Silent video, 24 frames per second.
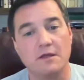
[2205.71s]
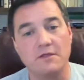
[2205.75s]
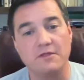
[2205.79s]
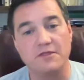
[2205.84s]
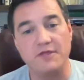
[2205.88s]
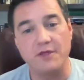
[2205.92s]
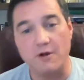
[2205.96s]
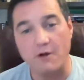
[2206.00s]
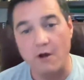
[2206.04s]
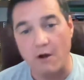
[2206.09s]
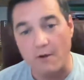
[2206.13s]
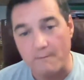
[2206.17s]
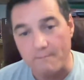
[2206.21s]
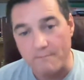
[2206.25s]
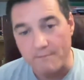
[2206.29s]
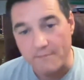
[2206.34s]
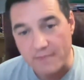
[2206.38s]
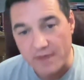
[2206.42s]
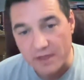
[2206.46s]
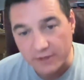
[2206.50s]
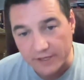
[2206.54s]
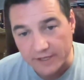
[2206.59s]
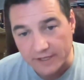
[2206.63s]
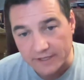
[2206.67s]
There are
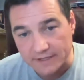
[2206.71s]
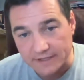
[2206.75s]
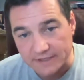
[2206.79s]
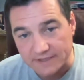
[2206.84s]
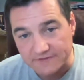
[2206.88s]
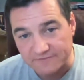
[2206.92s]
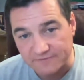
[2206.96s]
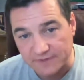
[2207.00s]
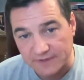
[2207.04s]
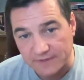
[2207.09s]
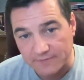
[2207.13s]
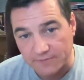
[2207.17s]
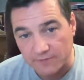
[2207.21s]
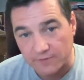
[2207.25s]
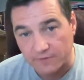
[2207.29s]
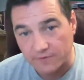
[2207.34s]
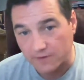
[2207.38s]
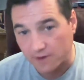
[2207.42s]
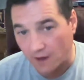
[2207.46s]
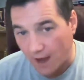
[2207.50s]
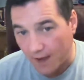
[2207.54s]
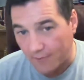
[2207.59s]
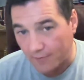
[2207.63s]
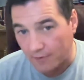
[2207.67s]
millions of people in
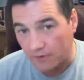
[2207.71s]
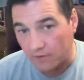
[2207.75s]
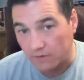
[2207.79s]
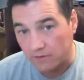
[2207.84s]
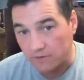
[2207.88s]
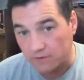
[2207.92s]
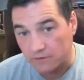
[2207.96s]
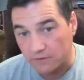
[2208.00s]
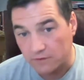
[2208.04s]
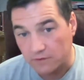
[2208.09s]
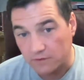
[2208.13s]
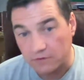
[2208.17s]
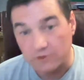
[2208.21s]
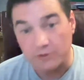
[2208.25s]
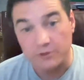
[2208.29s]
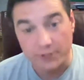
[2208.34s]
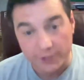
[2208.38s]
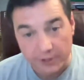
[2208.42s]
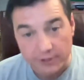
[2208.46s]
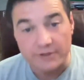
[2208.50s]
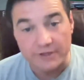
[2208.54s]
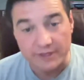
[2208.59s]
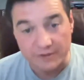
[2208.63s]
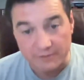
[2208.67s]
Kabul,
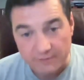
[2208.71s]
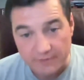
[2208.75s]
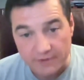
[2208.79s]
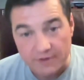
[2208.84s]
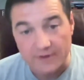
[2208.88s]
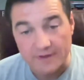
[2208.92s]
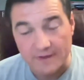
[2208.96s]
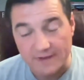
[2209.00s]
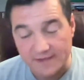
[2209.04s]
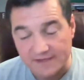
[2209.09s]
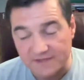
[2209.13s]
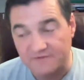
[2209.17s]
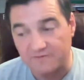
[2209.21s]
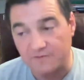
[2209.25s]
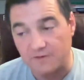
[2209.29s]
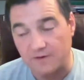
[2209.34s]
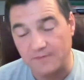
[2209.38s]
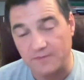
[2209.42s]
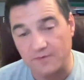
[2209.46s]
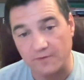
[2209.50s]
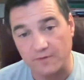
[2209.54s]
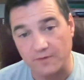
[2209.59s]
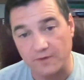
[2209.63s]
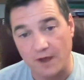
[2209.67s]
literally millions of
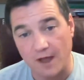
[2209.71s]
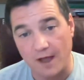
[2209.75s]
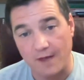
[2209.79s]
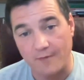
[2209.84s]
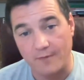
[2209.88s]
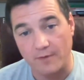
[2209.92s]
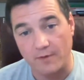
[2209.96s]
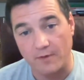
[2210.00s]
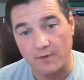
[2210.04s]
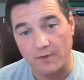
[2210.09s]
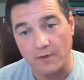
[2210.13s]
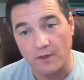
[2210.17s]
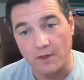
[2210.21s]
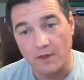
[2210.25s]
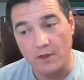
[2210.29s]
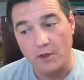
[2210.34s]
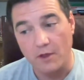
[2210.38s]
people in Kabul,